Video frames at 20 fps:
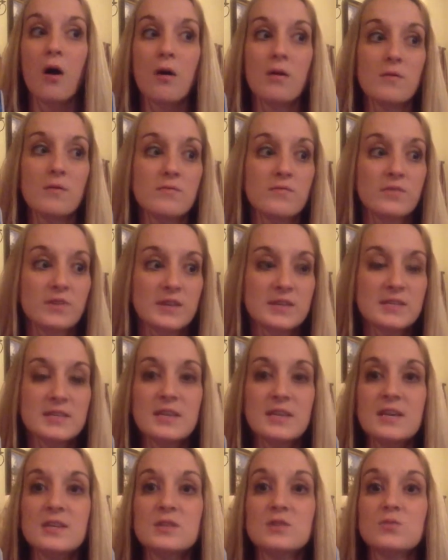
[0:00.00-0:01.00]

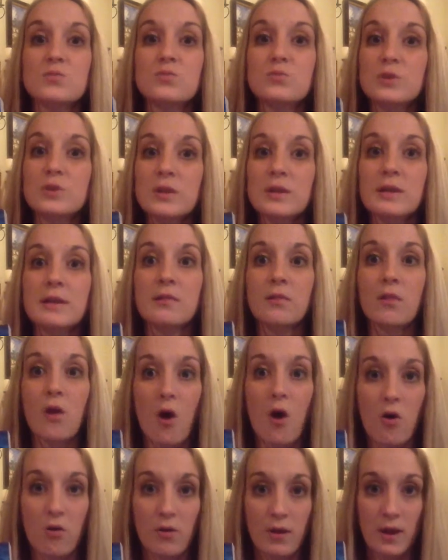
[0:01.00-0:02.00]
Felicity is really
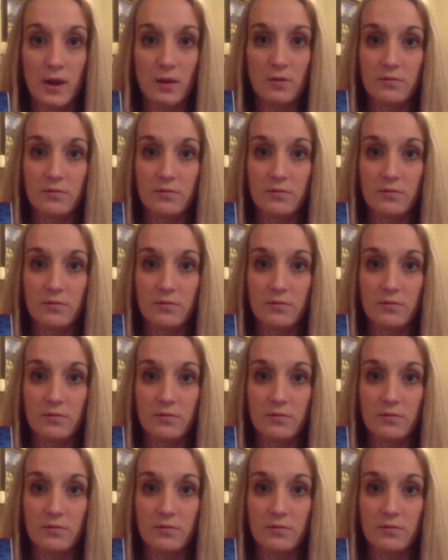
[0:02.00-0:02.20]
longing